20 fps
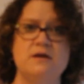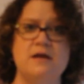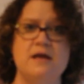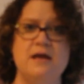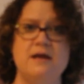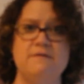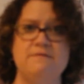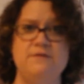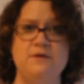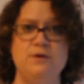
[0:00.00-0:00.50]

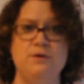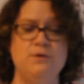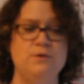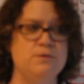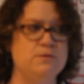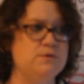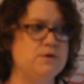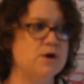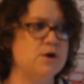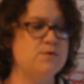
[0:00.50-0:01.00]
If
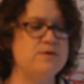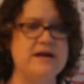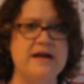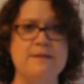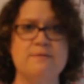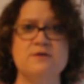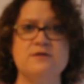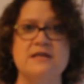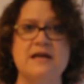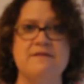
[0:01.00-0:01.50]
you know
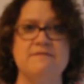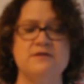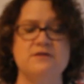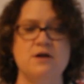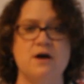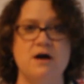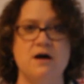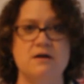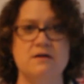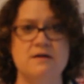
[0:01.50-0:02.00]
neighbors have a
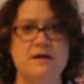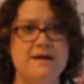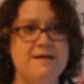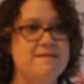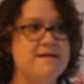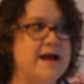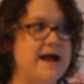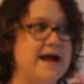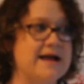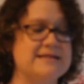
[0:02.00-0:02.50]
dog,
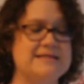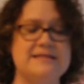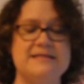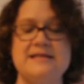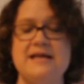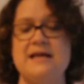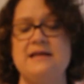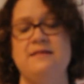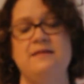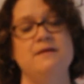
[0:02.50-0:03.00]
ask to
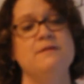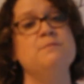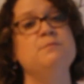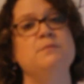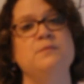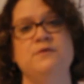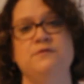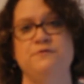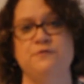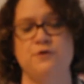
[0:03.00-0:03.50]
take
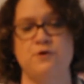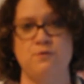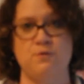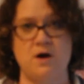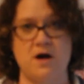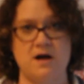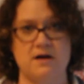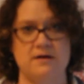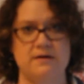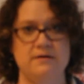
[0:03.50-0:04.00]
them for a
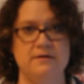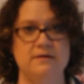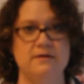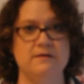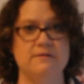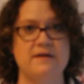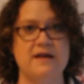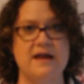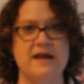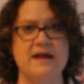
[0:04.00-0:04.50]
walk,
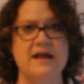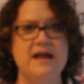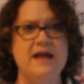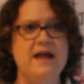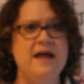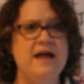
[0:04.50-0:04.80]
okay?